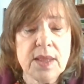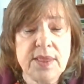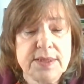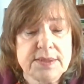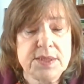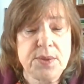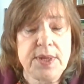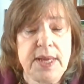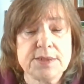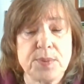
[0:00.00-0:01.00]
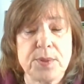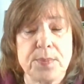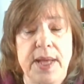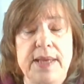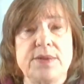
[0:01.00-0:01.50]
This theory has been
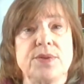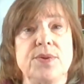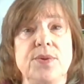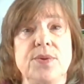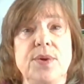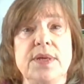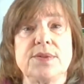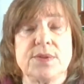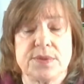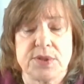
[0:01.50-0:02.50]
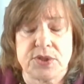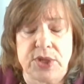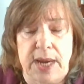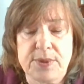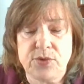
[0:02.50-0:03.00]
applied to issues in
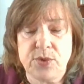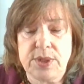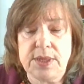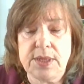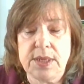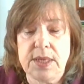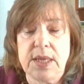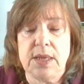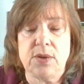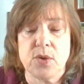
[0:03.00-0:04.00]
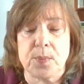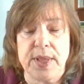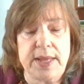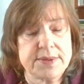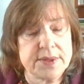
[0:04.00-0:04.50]
geometry,
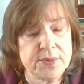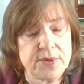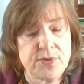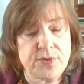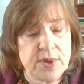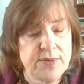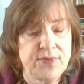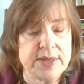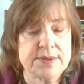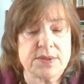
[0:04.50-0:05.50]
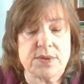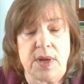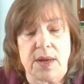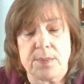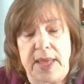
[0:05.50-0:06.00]
interplanetary events and
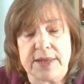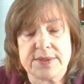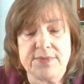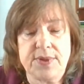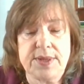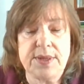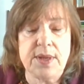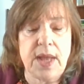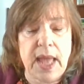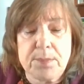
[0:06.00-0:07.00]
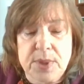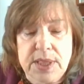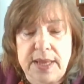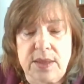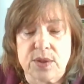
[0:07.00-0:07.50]
activity, and
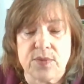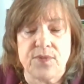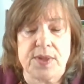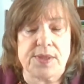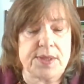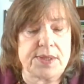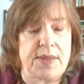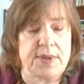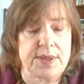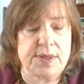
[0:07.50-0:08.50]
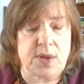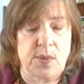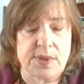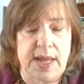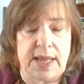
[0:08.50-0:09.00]
molecular physics, and the list
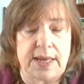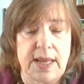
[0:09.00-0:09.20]
goes on.